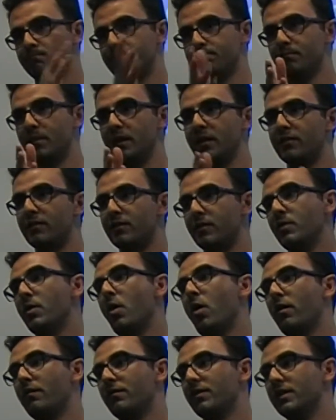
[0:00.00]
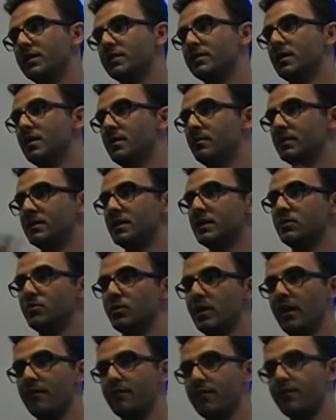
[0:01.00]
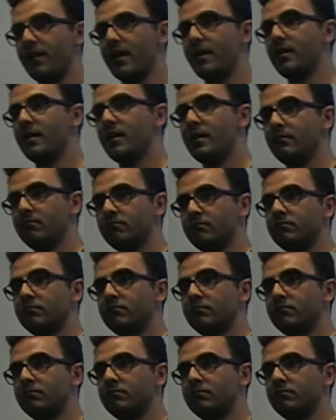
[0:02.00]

been through all of this. Since we have a very,